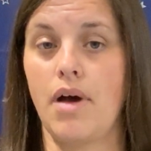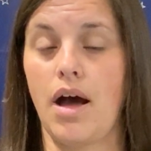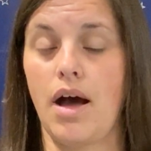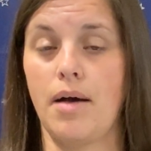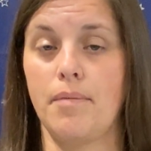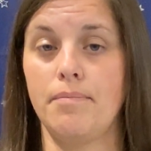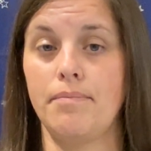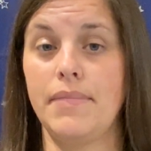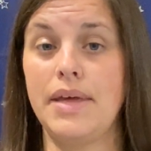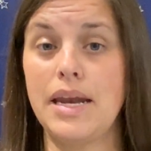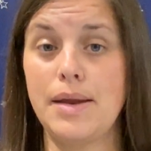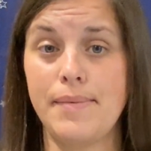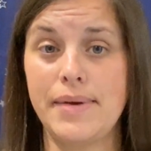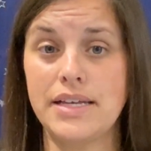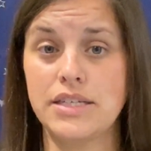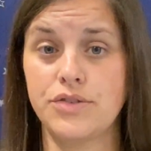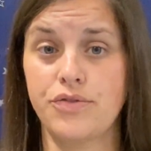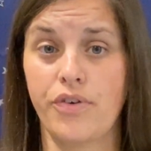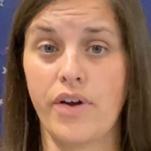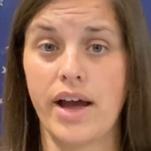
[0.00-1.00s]

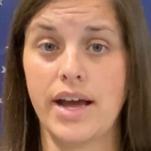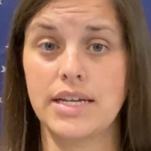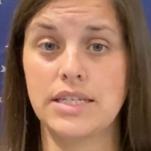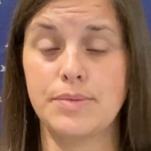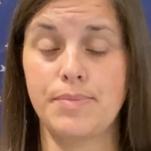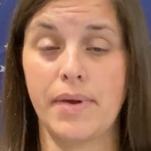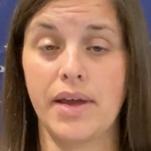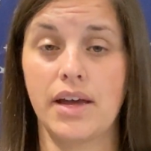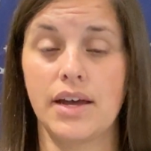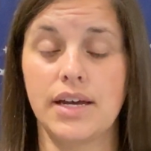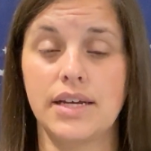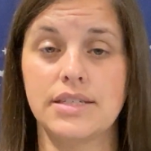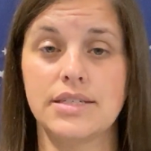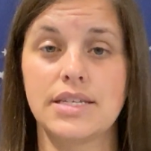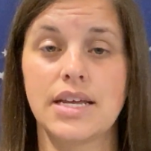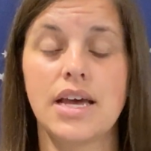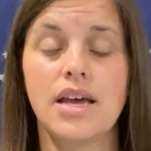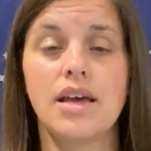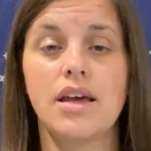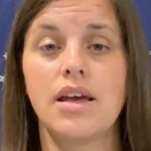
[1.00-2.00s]
Minibeast for us, because
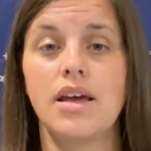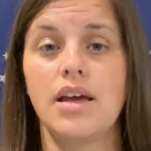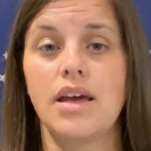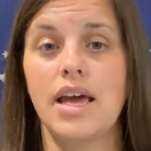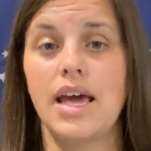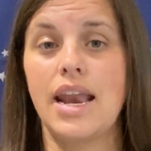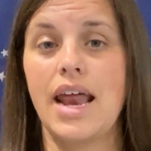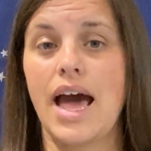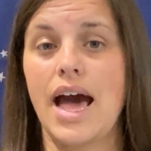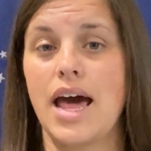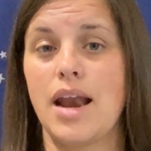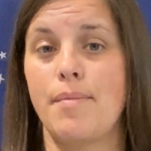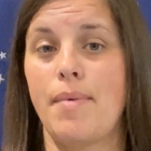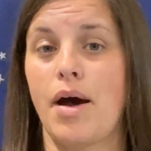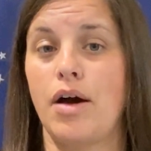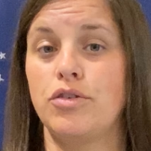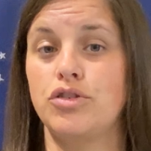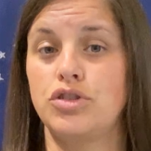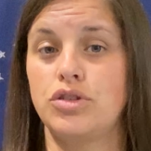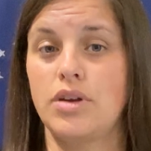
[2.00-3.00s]
it had
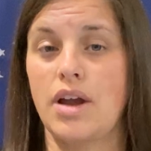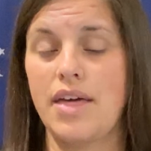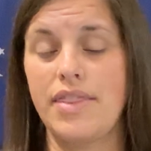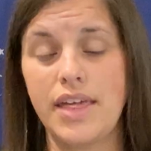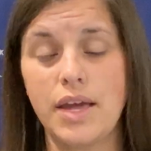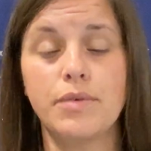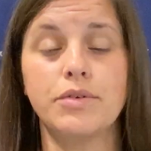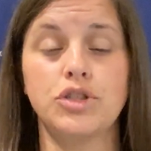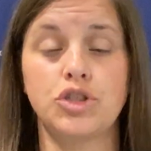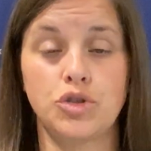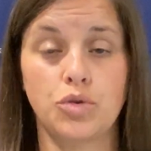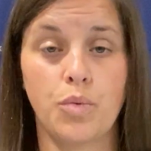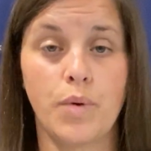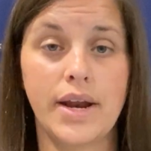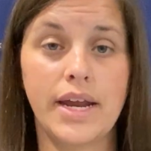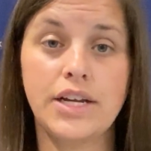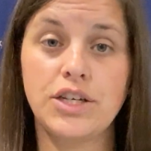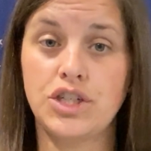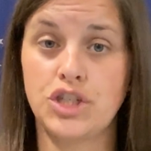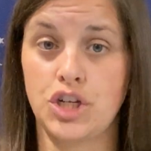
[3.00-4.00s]
about, I think it was
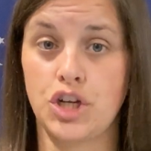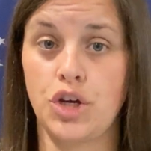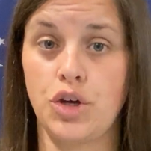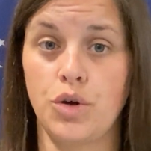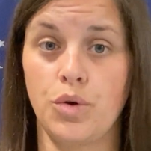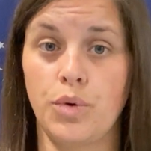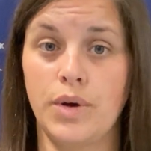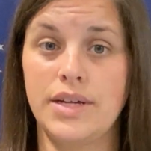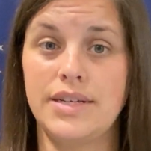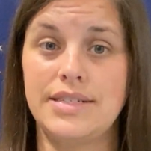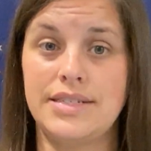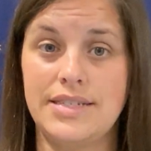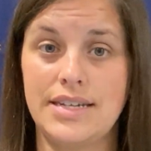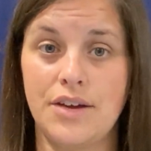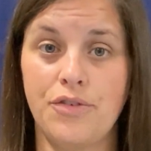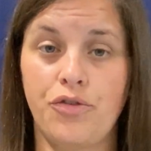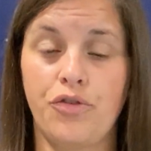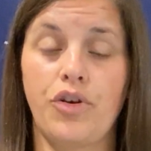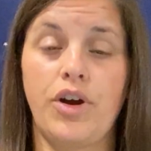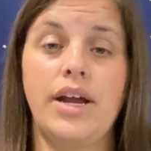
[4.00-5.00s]
22
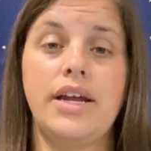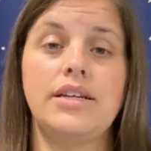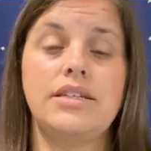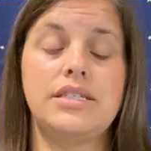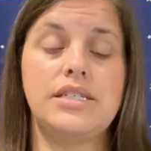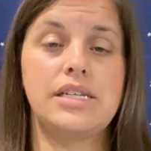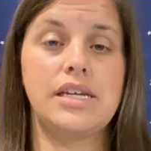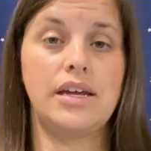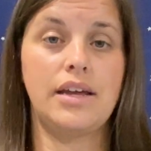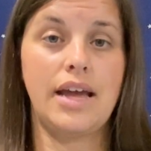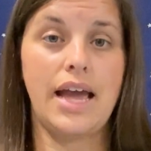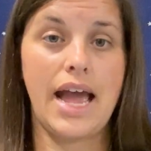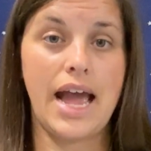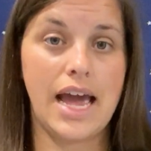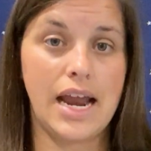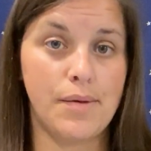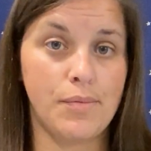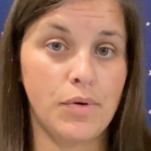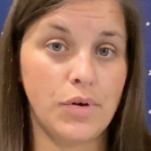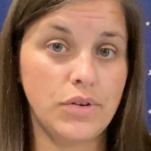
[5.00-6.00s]
different
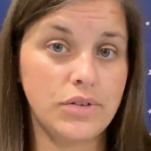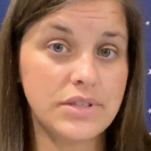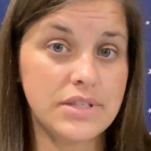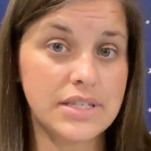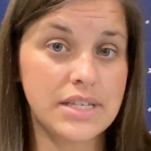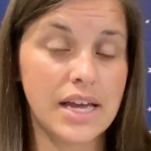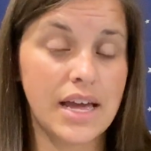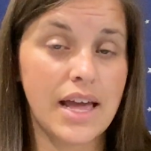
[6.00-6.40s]
animals.